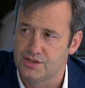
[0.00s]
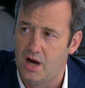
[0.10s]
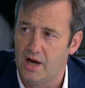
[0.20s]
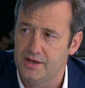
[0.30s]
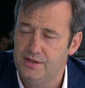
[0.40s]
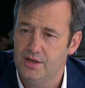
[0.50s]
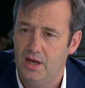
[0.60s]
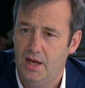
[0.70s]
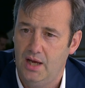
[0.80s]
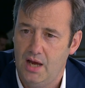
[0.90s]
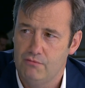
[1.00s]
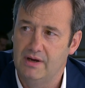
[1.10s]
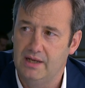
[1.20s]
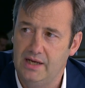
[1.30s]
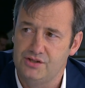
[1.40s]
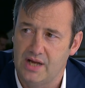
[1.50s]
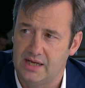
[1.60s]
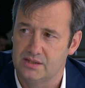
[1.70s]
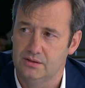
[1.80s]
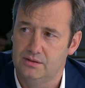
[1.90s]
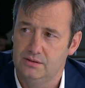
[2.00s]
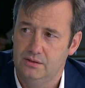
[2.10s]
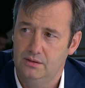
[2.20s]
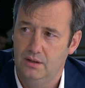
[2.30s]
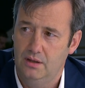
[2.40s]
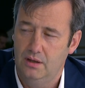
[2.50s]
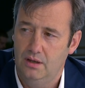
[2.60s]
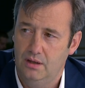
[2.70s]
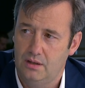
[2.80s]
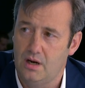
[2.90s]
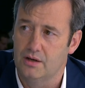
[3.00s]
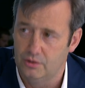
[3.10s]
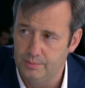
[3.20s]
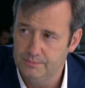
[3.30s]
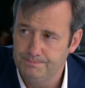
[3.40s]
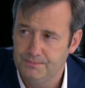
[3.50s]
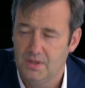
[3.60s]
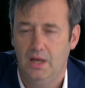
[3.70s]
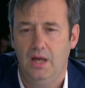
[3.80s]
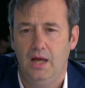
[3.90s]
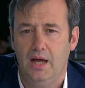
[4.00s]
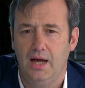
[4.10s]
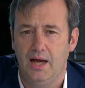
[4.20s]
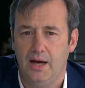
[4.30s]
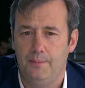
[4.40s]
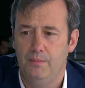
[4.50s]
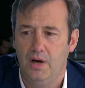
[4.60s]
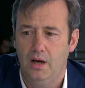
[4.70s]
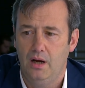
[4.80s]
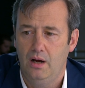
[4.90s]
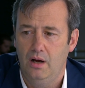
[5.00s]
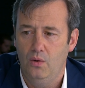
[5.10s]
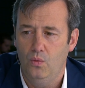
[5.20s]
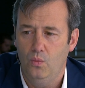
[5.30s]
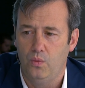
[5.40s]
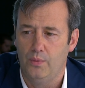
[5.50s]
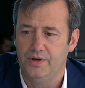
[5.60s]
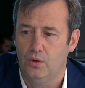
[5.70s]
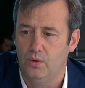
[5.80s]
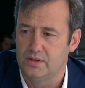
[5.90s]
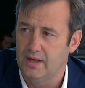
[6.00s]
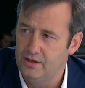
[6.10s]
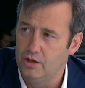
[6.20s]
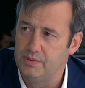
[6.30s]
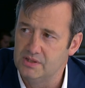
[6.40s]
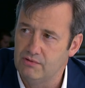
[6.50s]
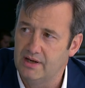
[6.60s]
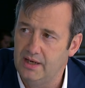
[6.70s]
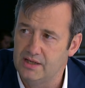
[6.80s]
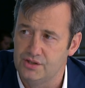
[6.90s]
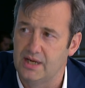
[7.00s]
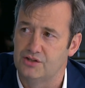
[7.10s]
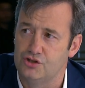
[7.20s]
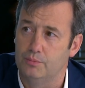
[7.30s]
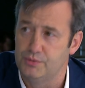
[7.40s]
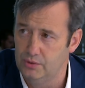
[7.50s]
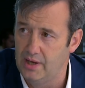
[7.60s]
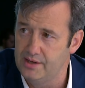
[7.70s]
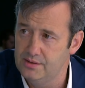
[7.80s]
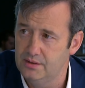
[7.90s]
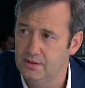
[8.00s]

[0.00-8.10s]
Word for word: side, regulation hasn't caught up. Um, what we don't want to end up is regulation catching up too late.